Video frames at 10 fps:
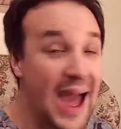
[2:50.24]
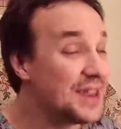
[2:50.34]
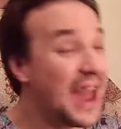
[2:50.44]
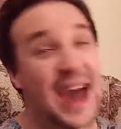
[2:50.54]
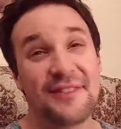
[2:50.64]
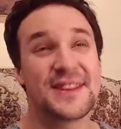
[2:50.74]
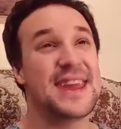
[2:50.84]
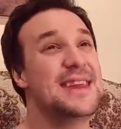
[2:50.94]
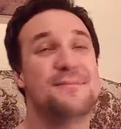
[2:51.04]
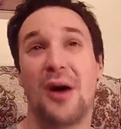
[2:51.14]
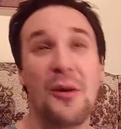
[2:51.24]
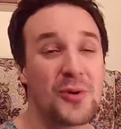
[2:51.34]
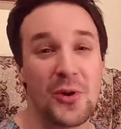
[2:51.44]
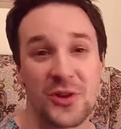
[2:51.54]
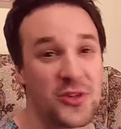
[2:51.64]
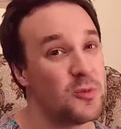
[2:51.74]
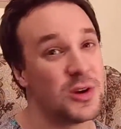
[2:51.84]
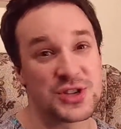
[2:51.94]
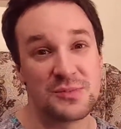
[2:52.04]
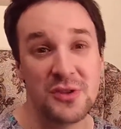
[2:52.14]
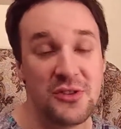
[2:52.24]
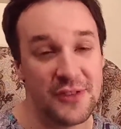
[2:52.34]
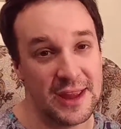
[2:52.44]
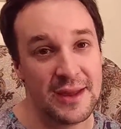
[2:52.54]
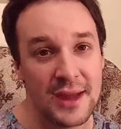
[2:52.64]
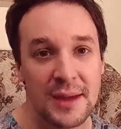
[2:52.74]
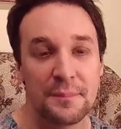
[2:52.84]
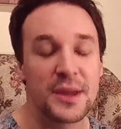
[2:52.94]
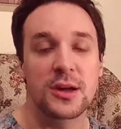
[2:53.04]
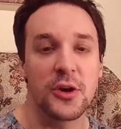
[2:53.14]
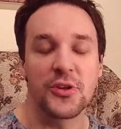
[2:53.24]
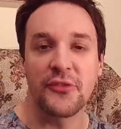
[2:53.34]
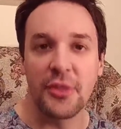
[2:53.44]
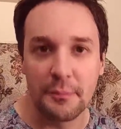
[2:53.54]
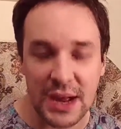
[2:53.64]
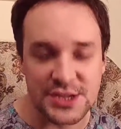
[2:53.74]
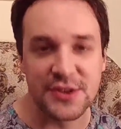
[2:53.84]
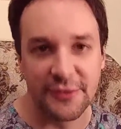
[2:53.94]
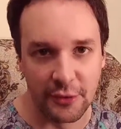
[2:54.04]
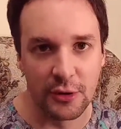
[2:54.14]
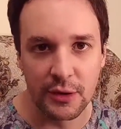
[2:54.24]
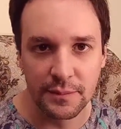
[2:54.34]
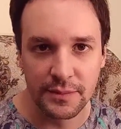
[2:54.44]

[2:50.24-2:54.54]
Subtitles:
And you have to eat popcorn as you watch a movie because of the metaphor.